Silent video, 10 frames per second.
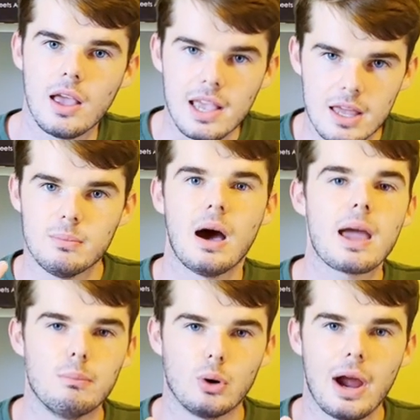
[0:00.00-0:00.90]
in
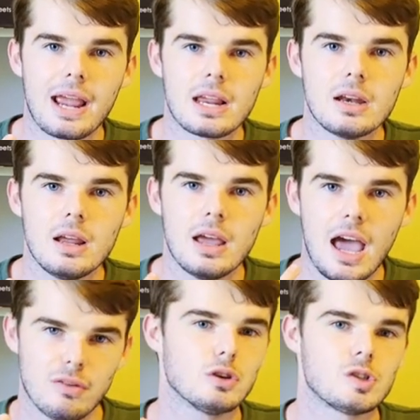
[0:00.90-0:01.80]
my brain
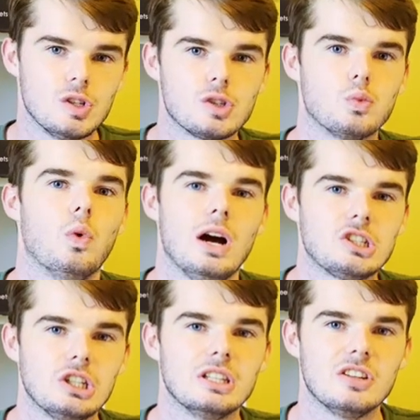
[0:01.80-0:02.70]
ever since
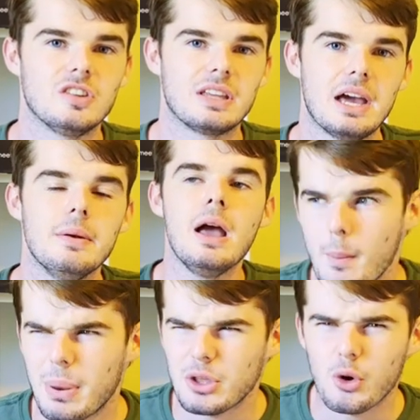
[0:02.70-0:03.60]
watching this again.
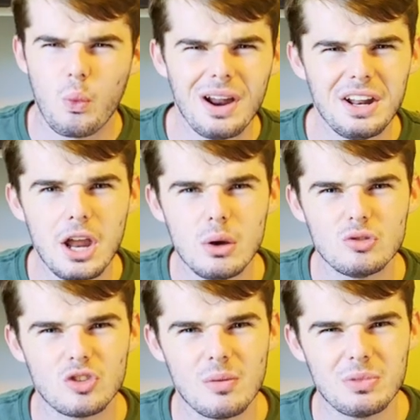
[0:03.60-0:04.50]
But you want to know
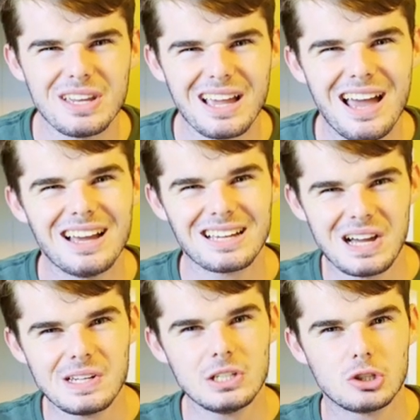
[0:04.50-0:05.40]
something
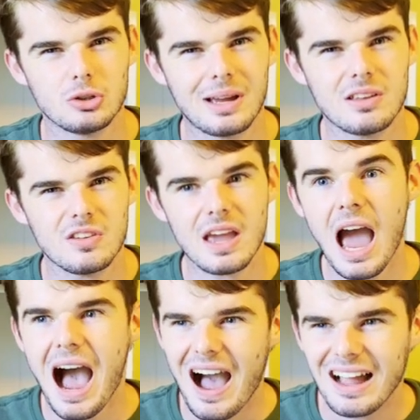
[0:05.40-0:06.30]
kind of crazy?
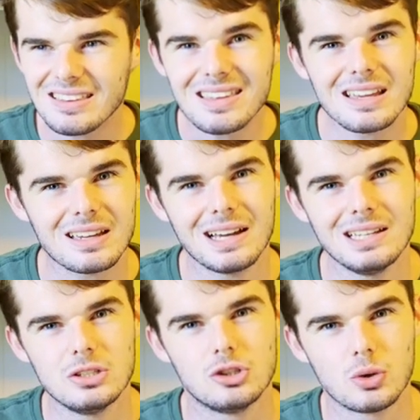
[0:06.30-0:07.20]
I think I
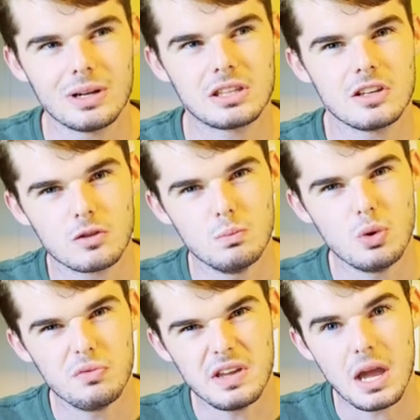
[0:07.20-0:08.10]
enjoyed this
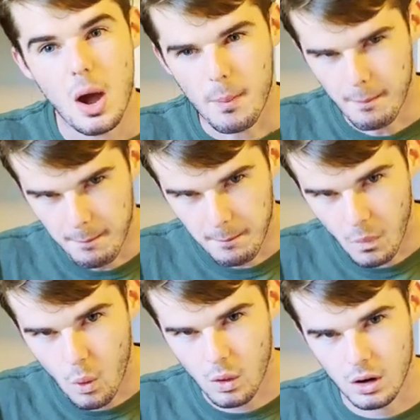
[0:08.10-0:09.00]
movie
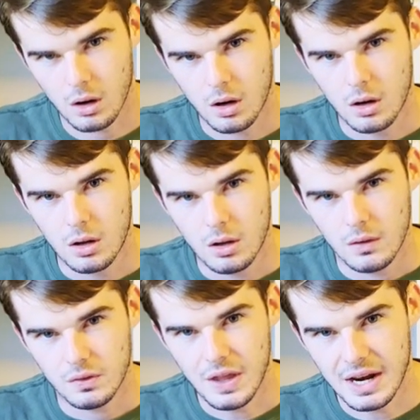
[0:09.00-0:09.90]
more
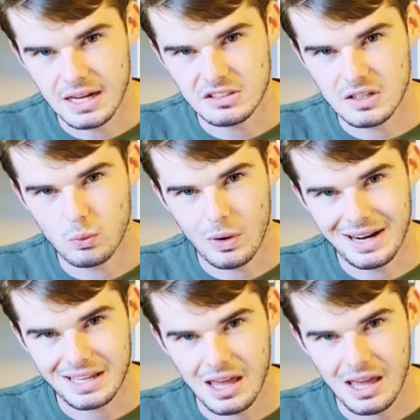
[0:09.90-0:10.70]
than I did when it